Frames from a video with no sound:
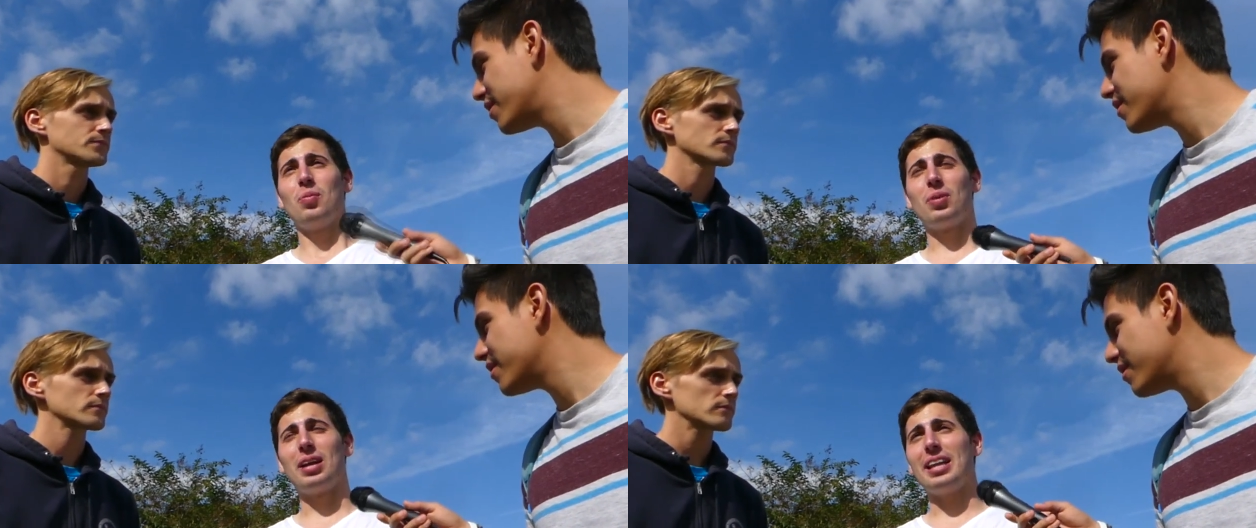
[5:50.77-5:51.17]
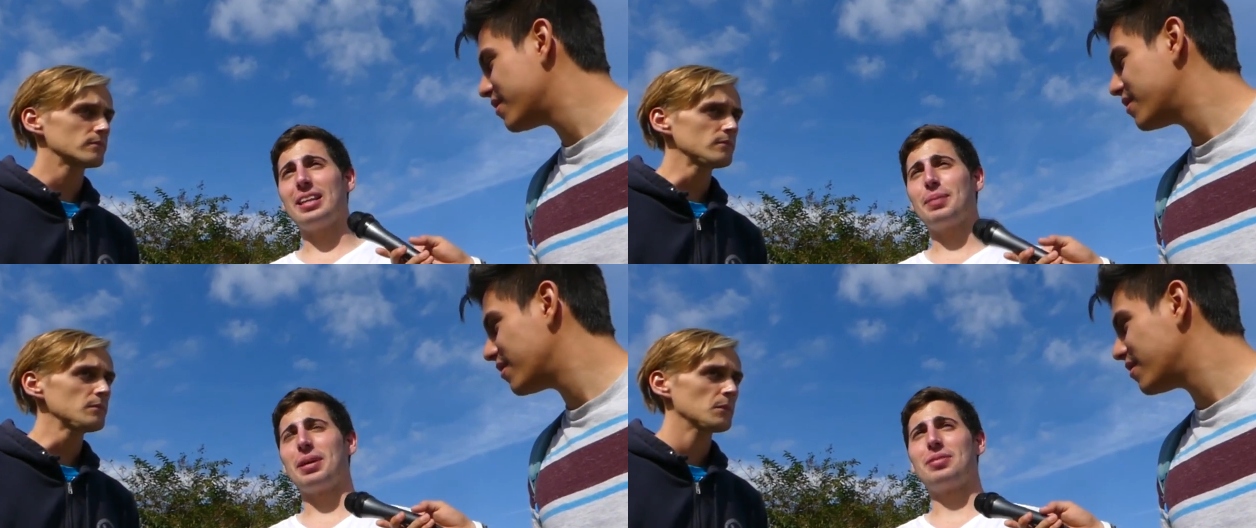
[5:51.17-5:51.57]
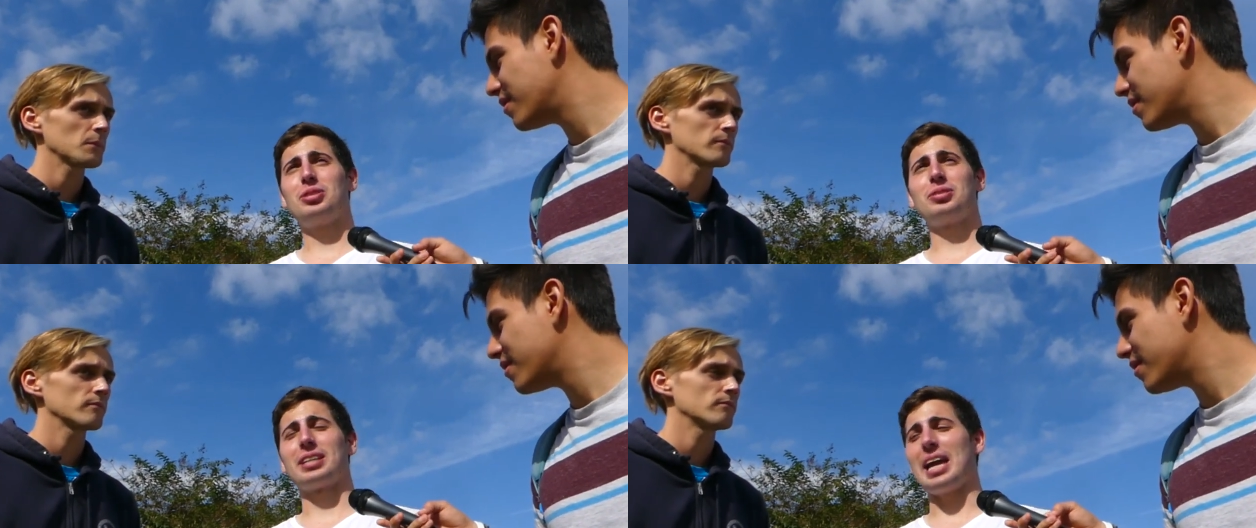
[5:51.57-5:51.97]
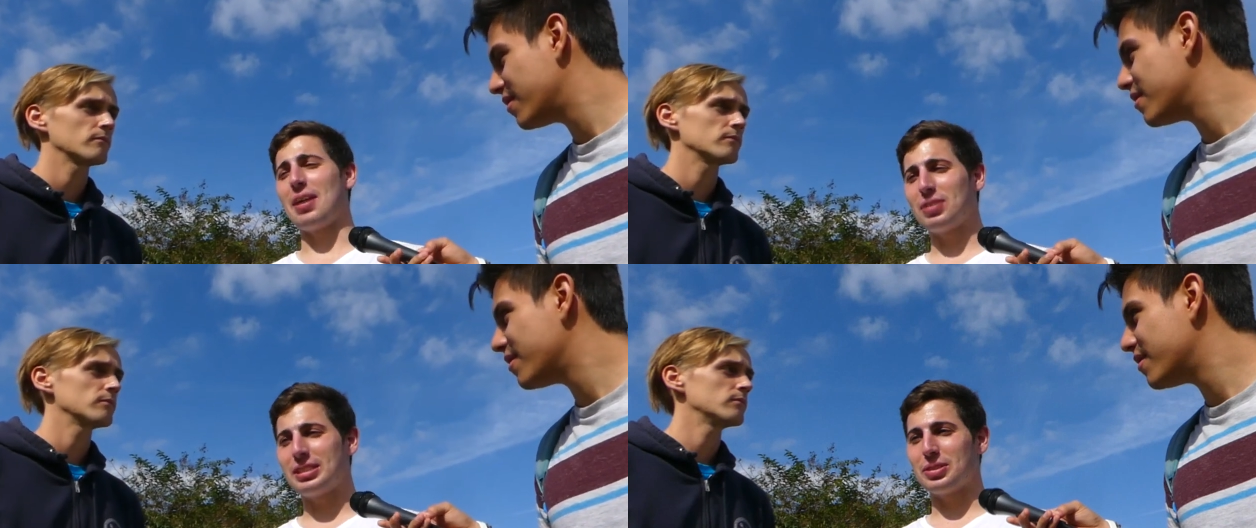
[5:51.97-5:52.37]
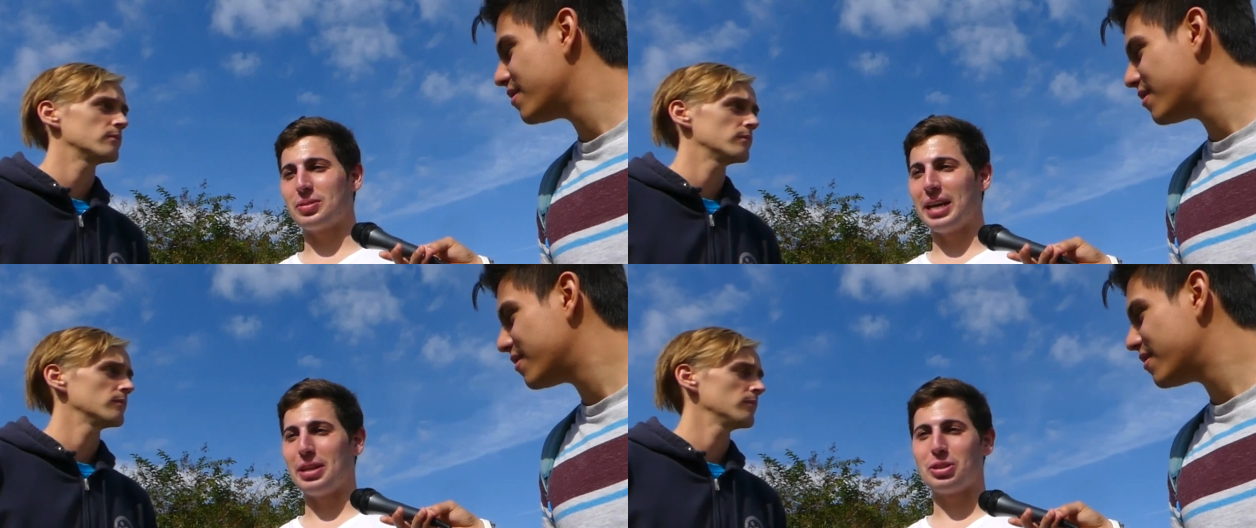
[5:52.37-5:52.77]
Speaker 1: What I like about FSU is like every single
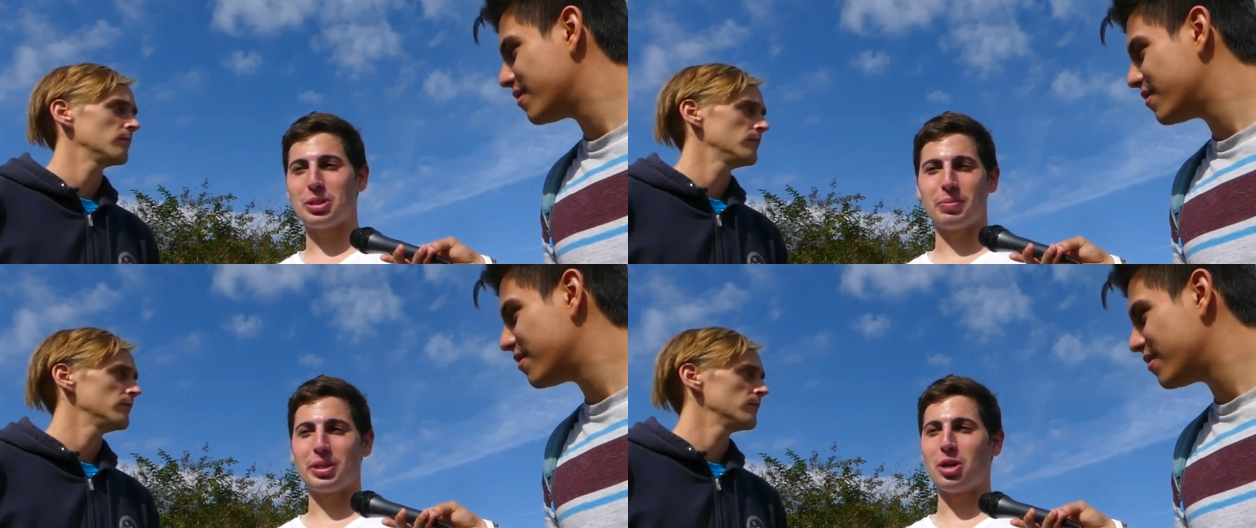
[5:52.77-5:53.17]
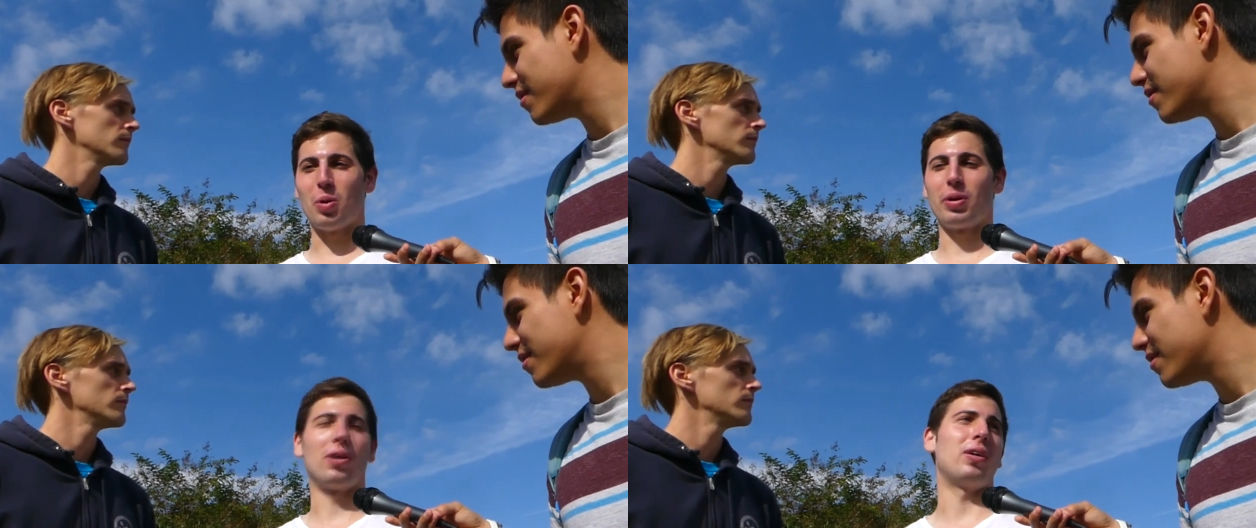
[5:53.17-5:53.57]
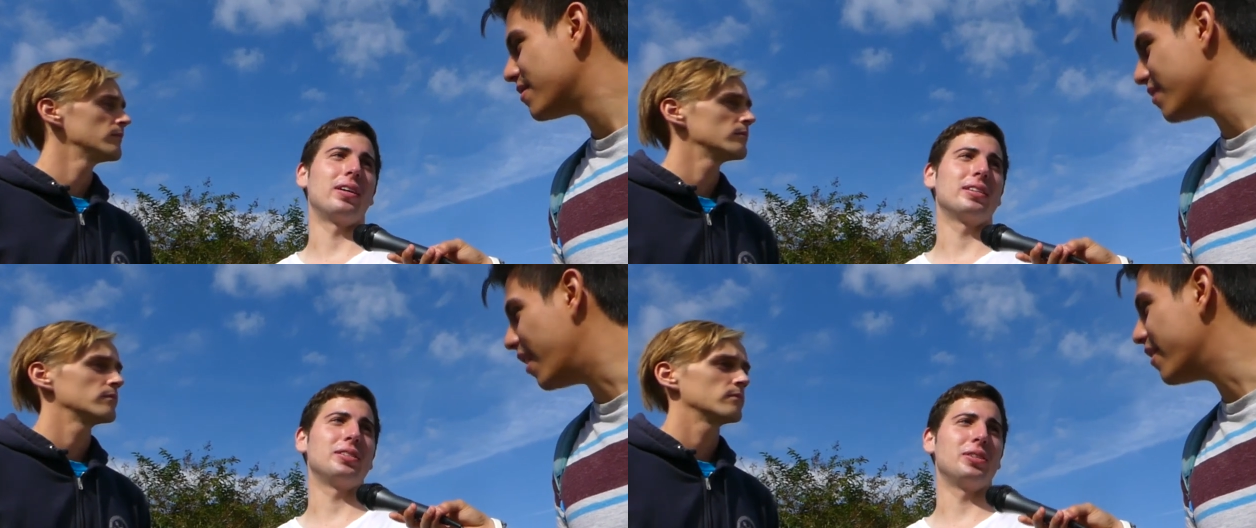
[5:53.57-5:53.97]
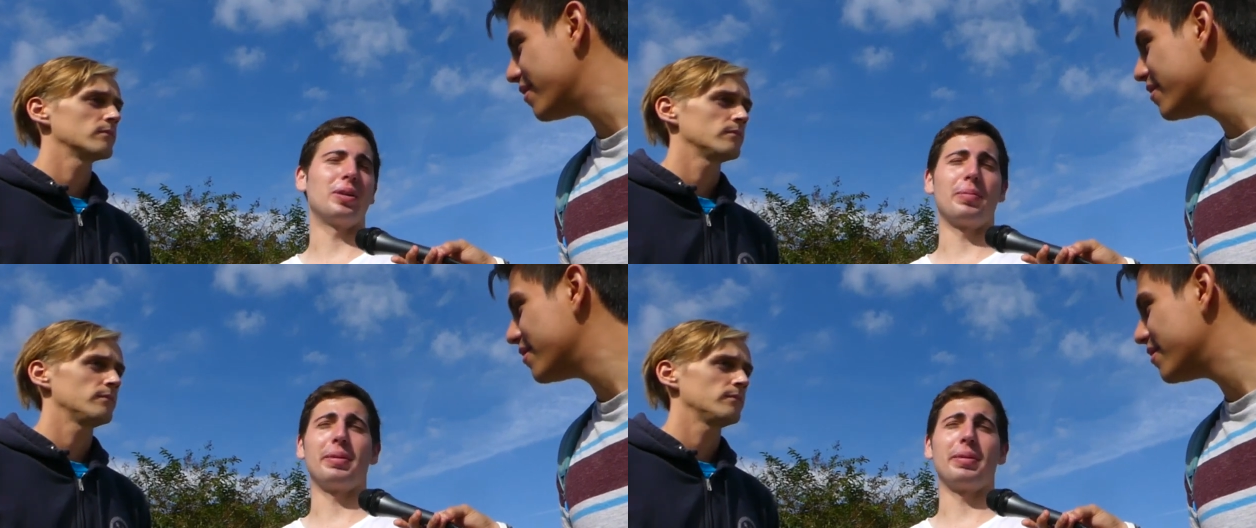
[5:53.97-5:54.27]
day there's something going on. Do you know what I